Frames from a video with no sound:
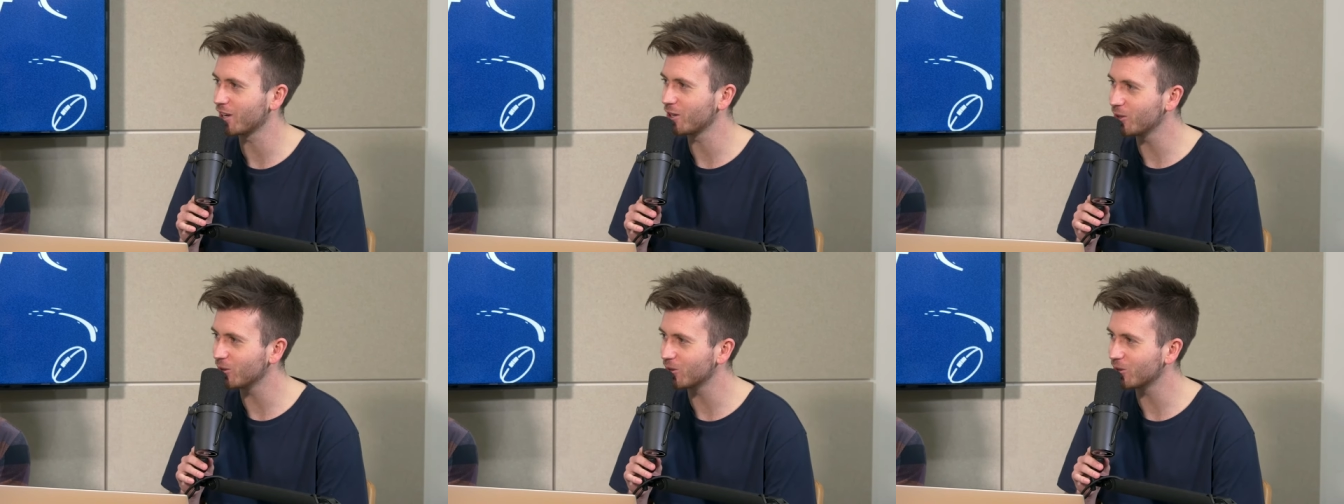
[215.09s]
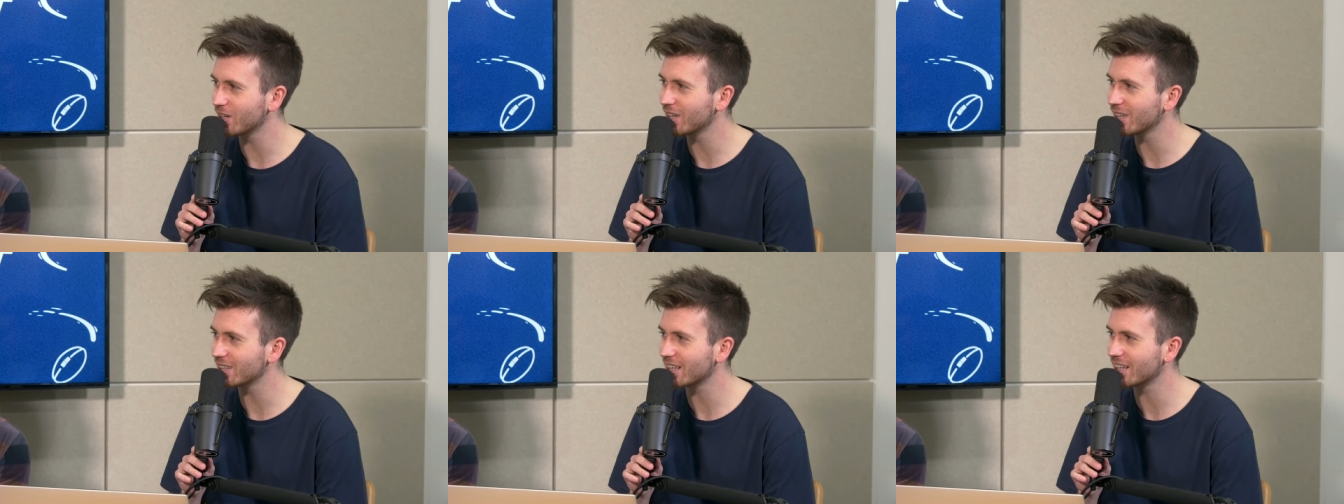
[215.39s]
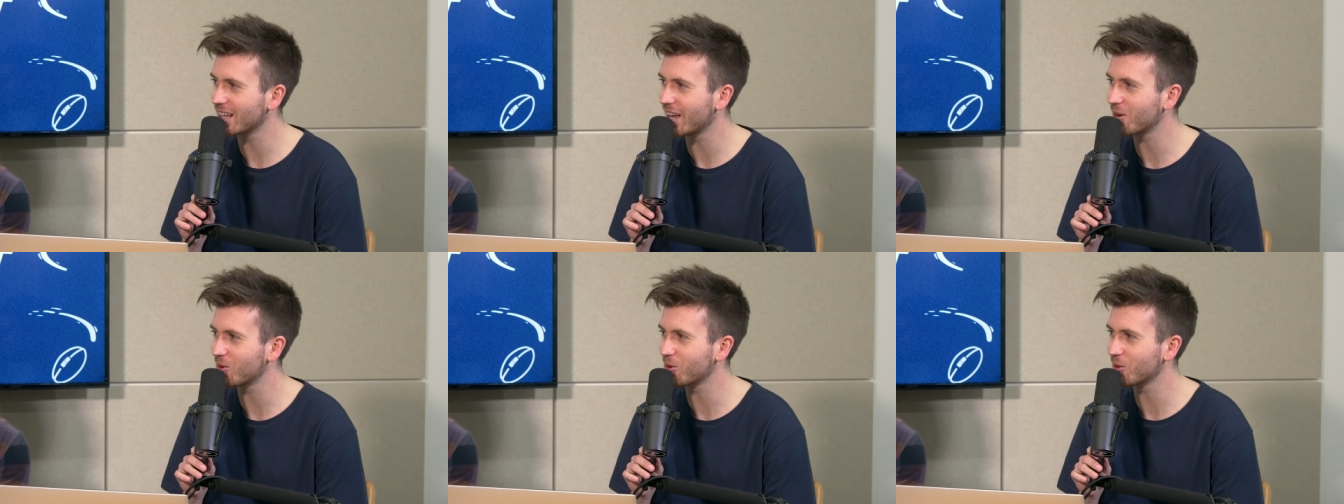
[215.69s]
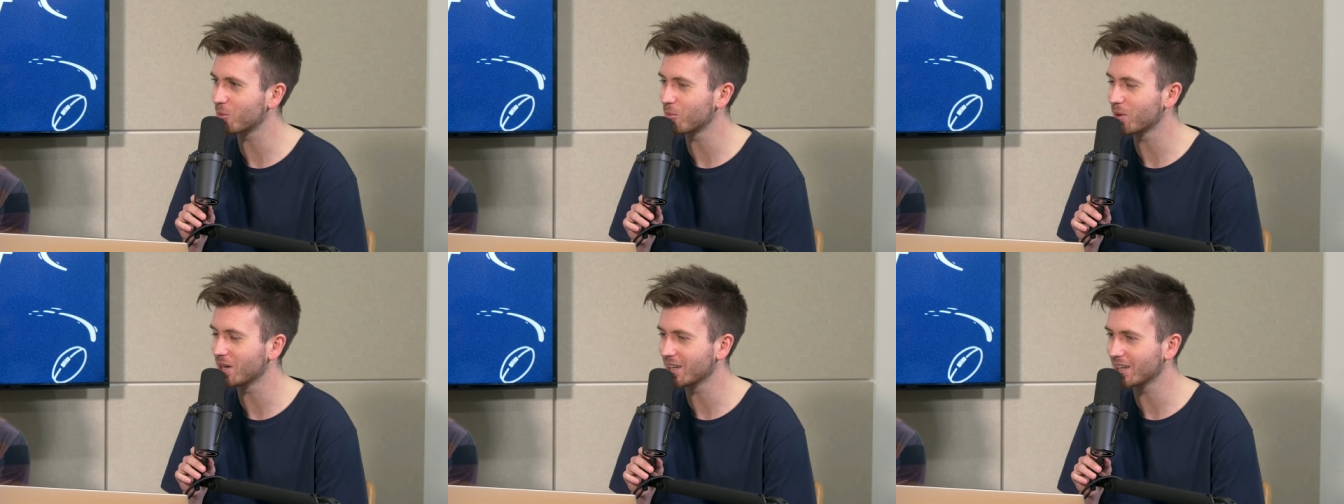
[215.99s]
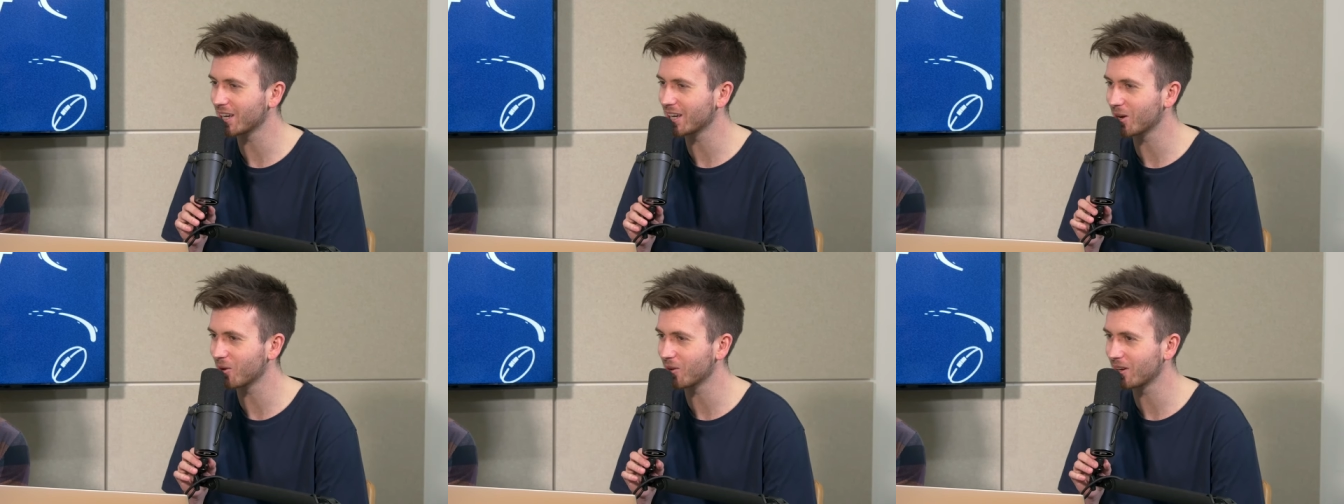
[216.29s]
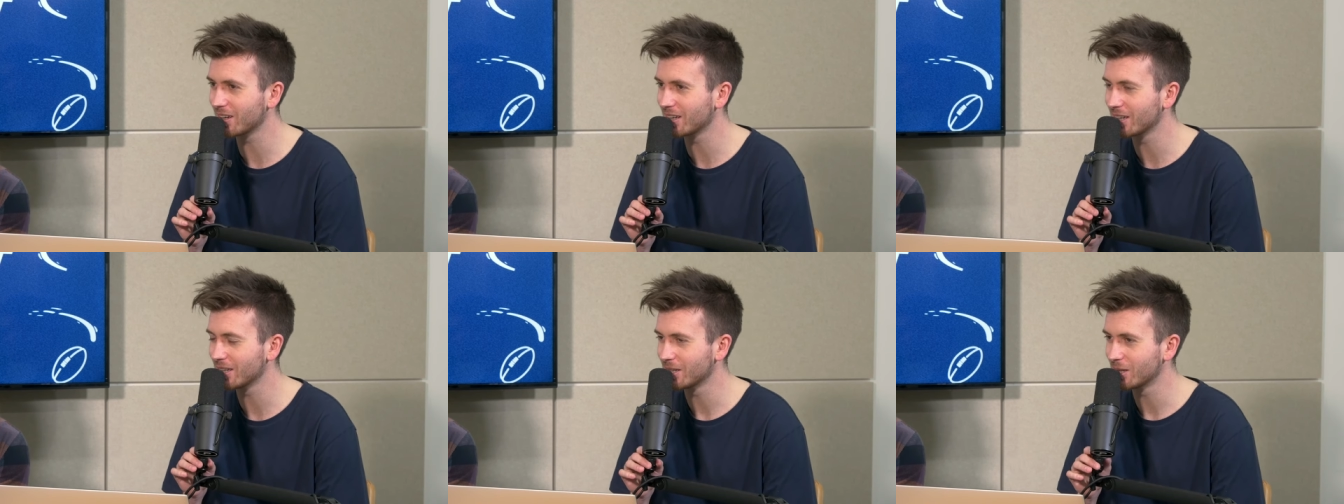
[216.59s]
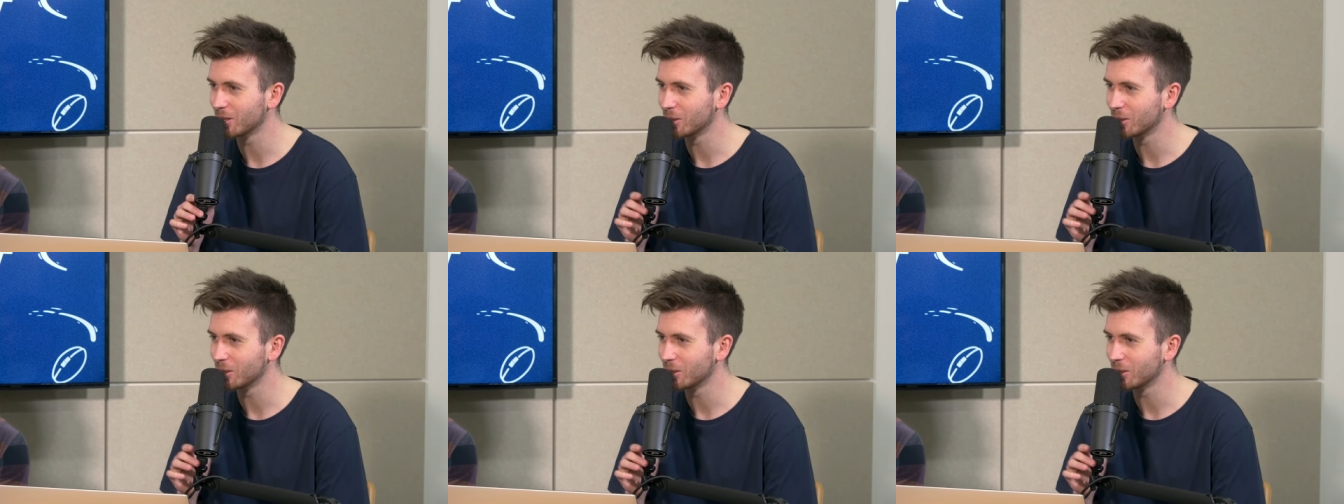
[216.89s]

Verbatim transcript: Are you looking at the ladder at the minute going,